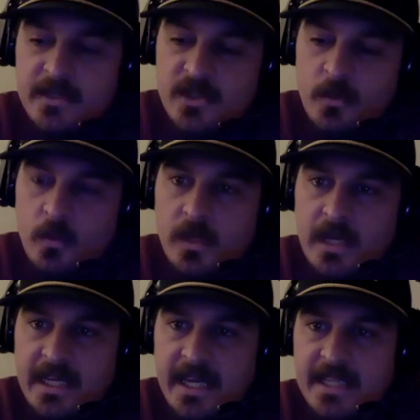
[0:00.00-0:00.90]
So what
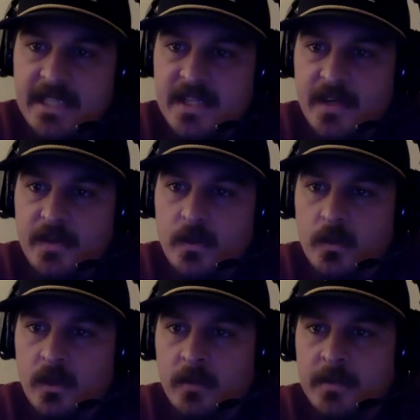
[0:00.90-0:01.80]
I can tell you,
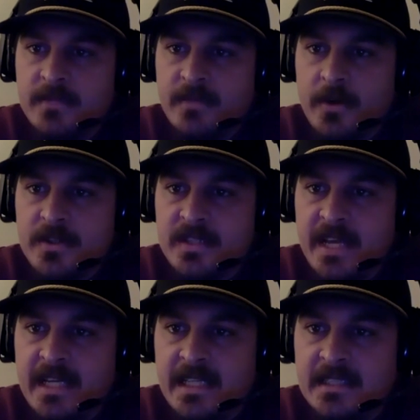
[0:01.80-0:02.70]
as far as
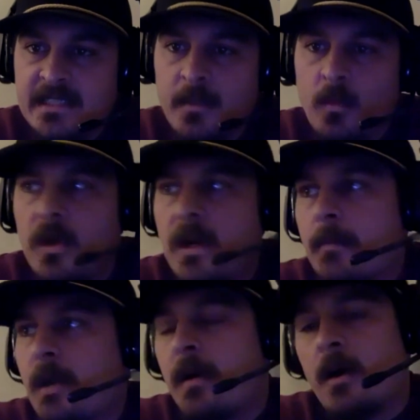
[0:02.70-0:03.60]
that is, number one,
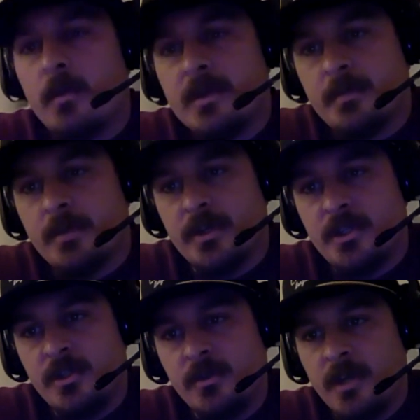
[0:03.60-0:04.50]
I'll always push
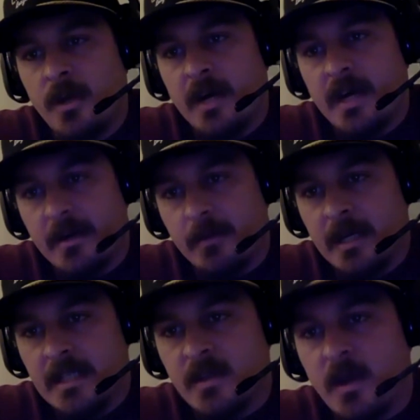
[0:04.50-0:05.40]
to go higher,
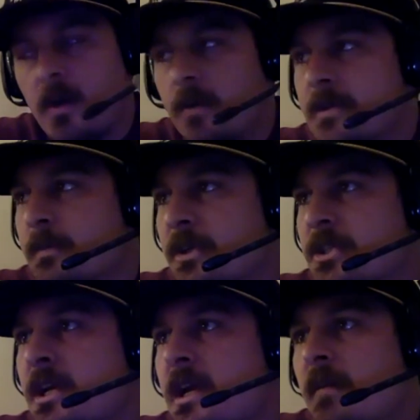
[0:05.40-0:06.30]
right? So I always
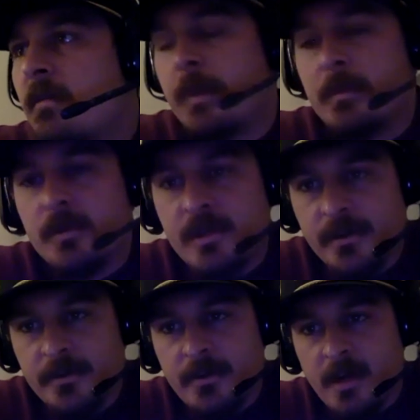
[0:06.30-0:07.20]
push for people to
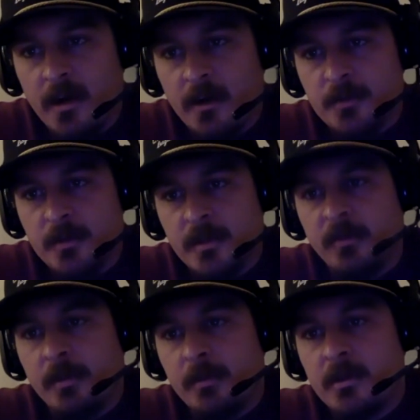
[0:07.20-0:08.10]
talk to their congressmen,
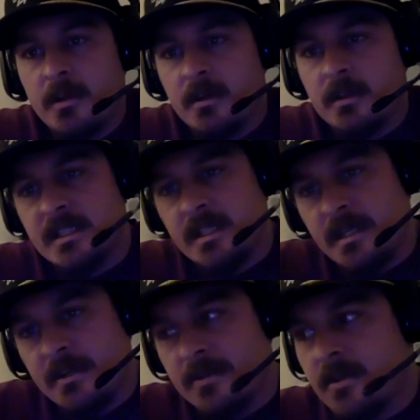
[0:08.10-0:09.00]
for people to talk to
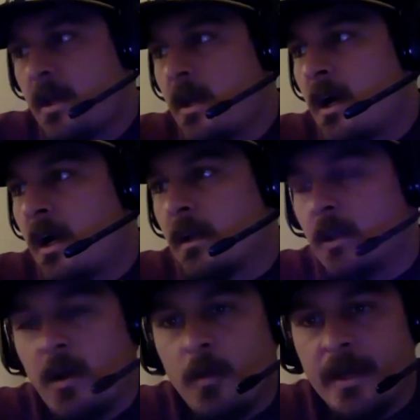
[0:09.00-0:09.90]
senators,
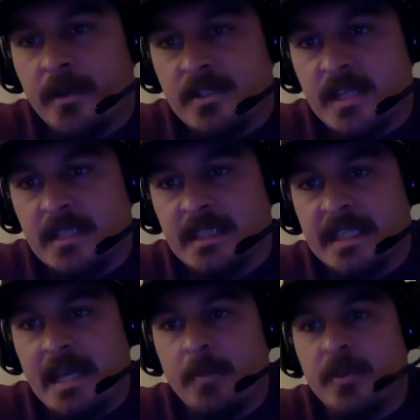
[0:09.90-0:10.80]
lawmakers, things
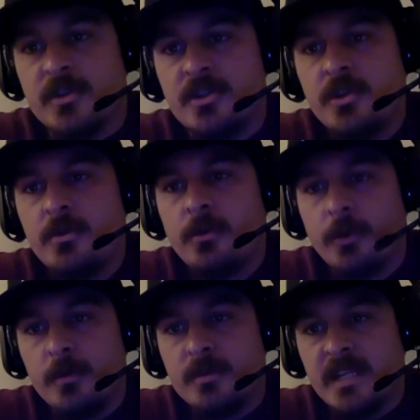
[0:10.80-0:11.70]
like that. But there's two
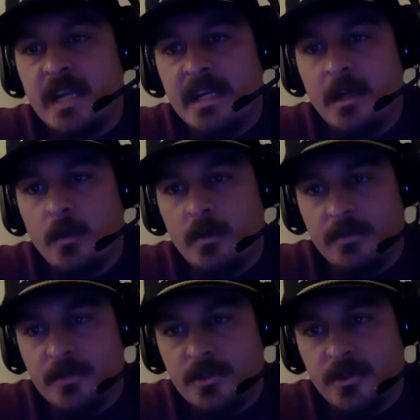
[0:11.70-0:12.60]
groups that I know of
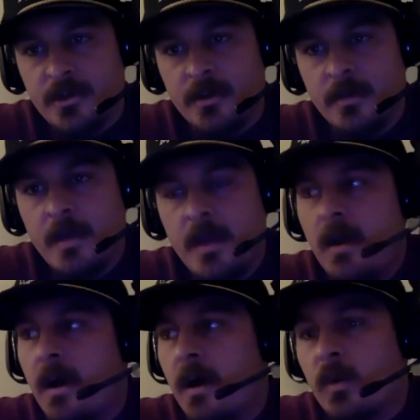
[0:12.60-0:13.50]
for sure.
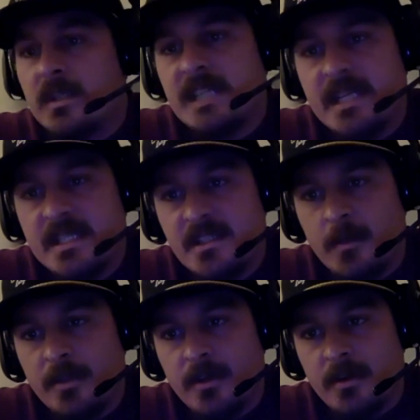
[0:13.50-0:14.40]
One's out of
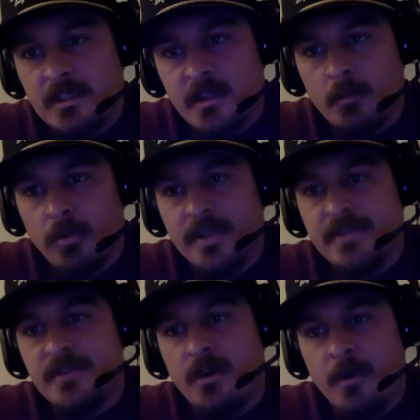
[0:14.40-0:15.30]
Sumter. It's called
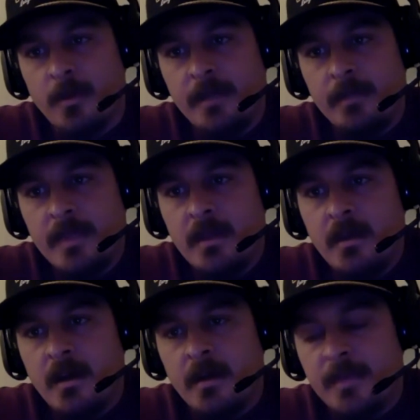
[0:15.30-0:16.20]
Brent's Army.
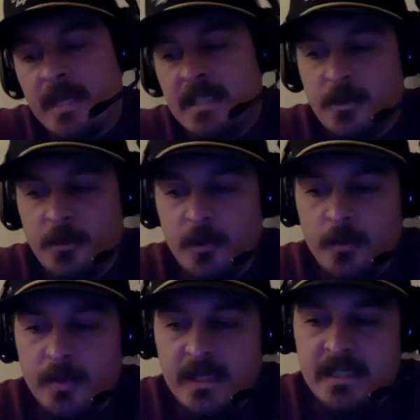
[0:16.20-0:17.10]
That's a
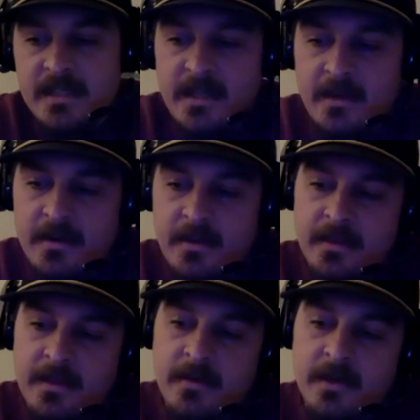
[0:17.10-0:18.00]
group hit that
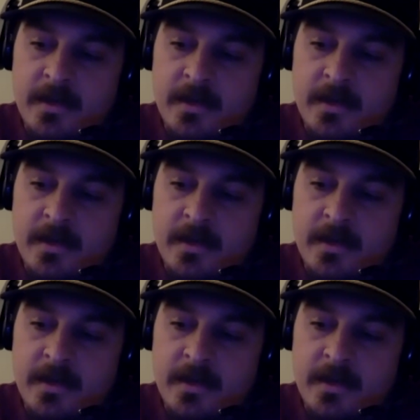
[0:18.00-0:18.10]
their